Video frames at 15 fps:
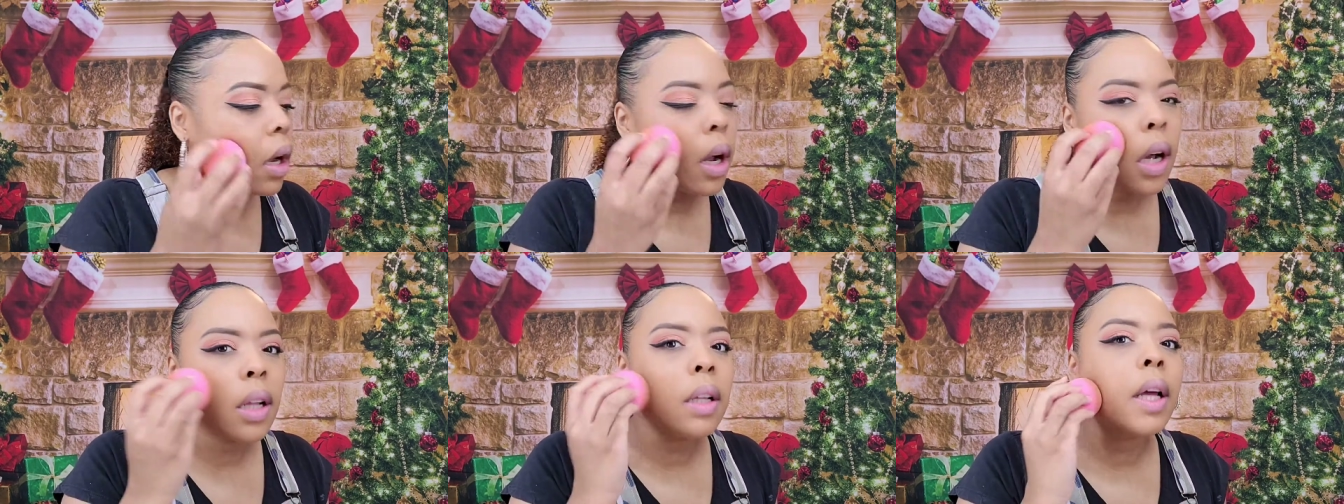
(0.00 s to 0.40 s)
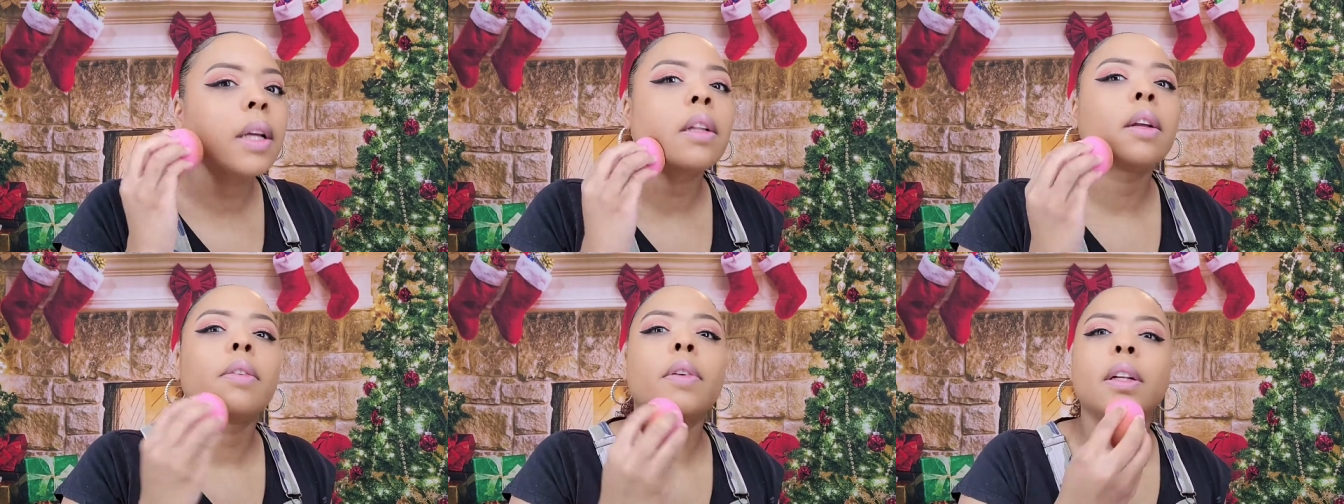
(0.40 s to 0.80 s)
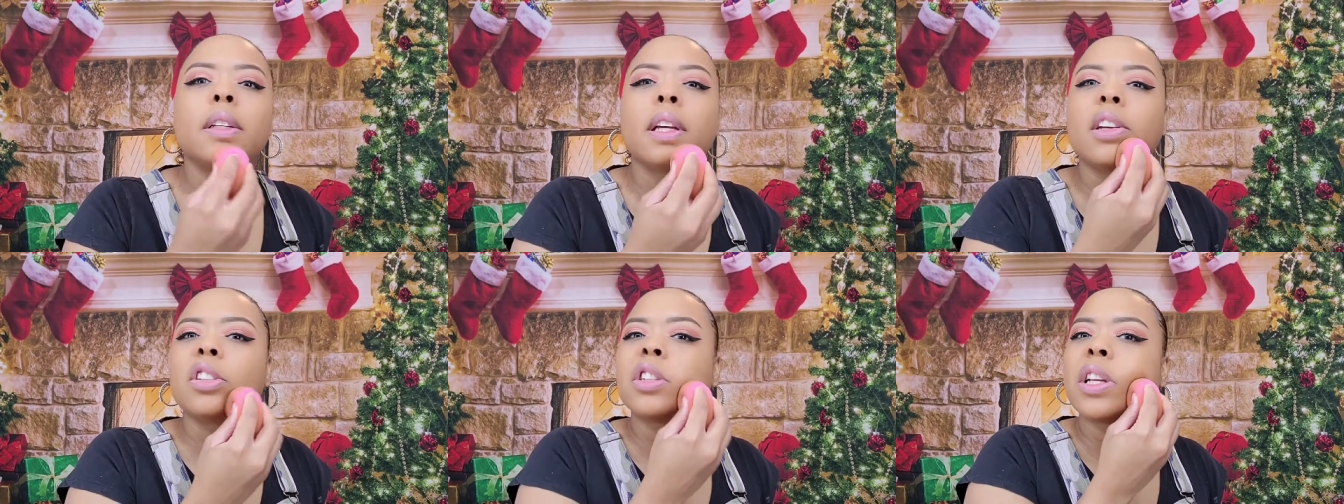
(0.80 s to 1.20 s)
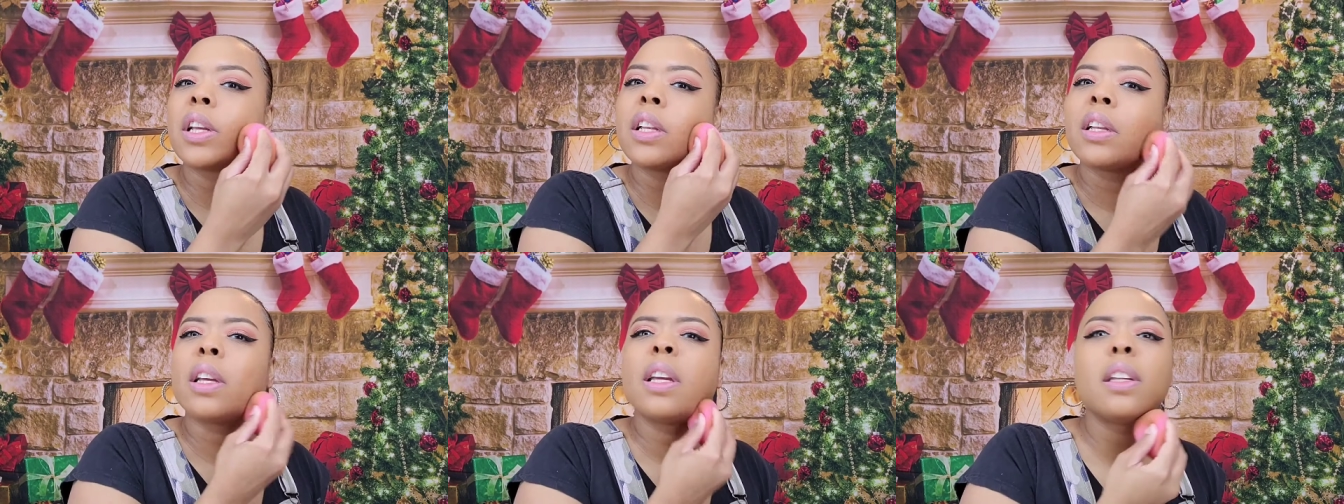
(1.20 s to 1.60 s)
I like the
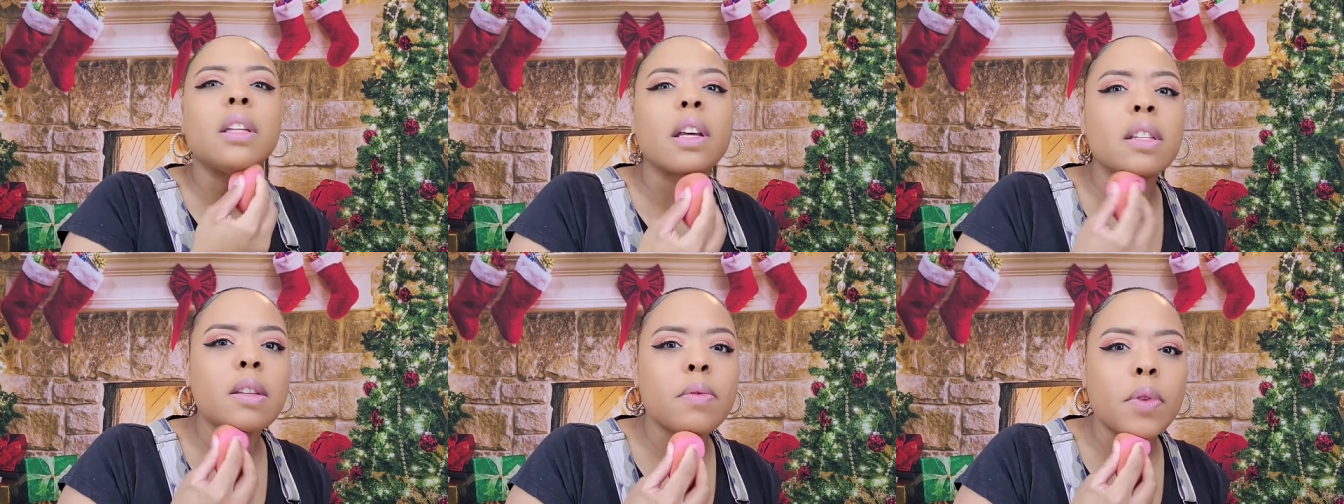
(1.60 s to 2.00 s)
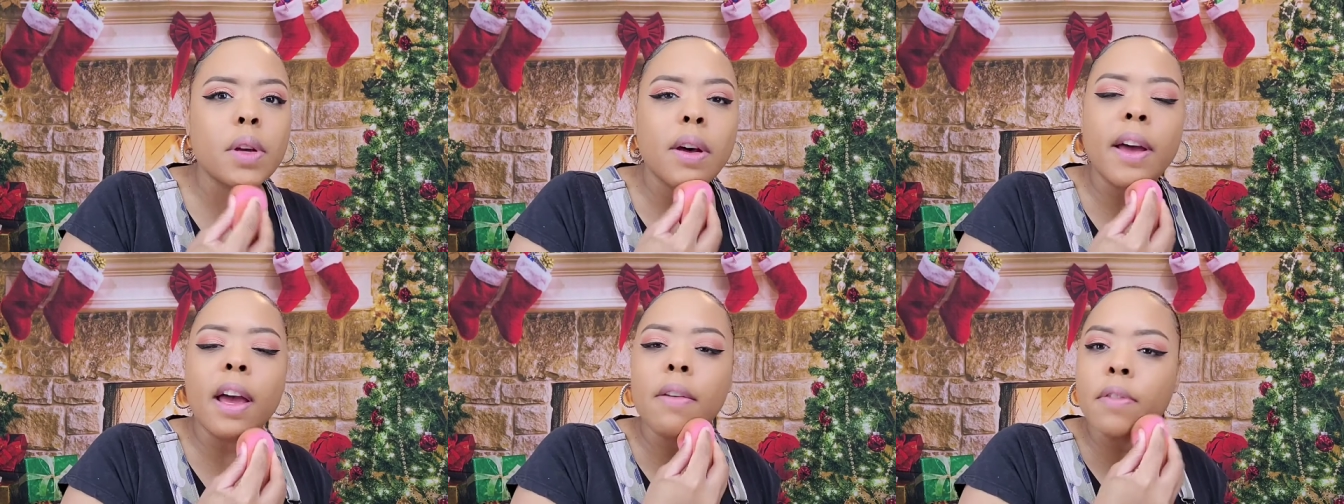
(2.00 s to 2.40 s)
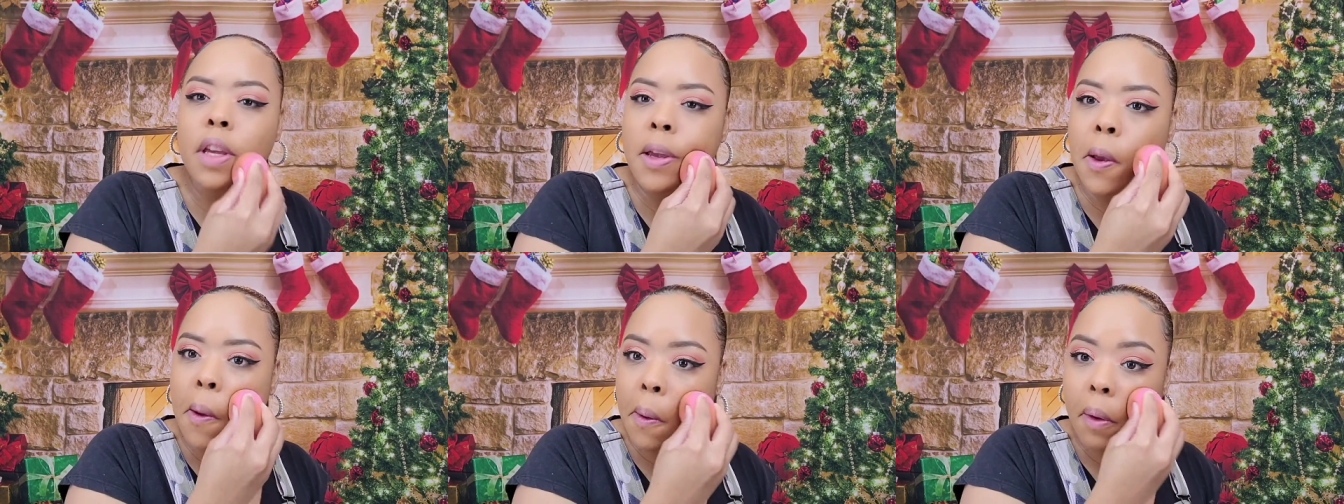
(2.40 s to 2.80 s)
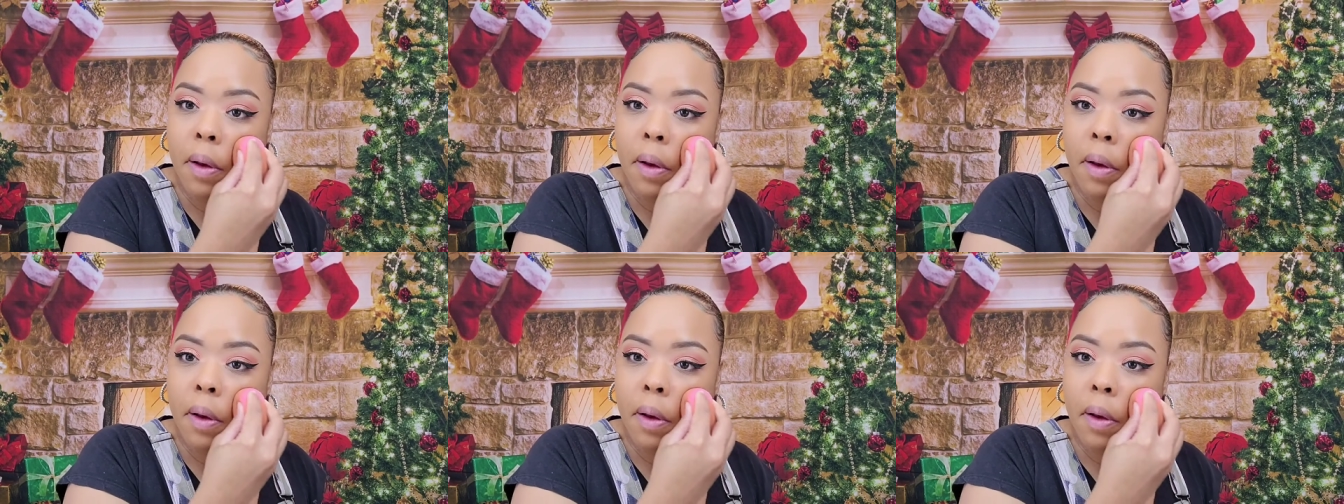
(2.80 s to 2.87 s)
foundation. It doesn't feel heavy.